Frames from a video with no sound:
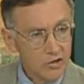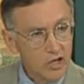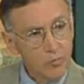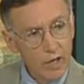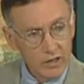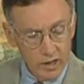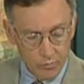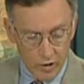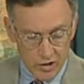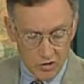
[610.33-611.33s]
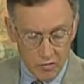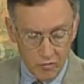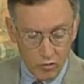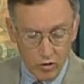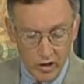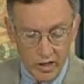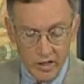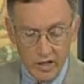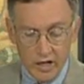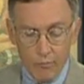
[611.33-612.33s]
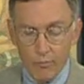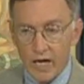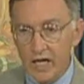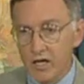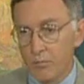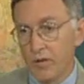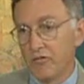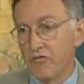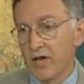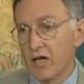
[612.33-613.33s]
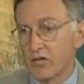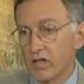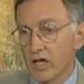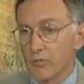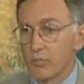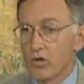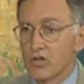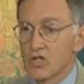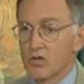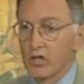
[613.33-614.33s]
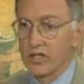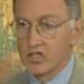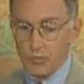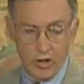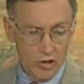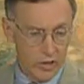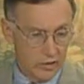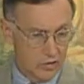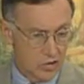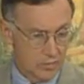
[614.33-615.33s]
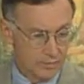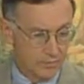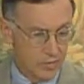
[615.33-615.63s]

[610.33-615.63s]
Jigme Lingpa's authority may have been founded on personal experience,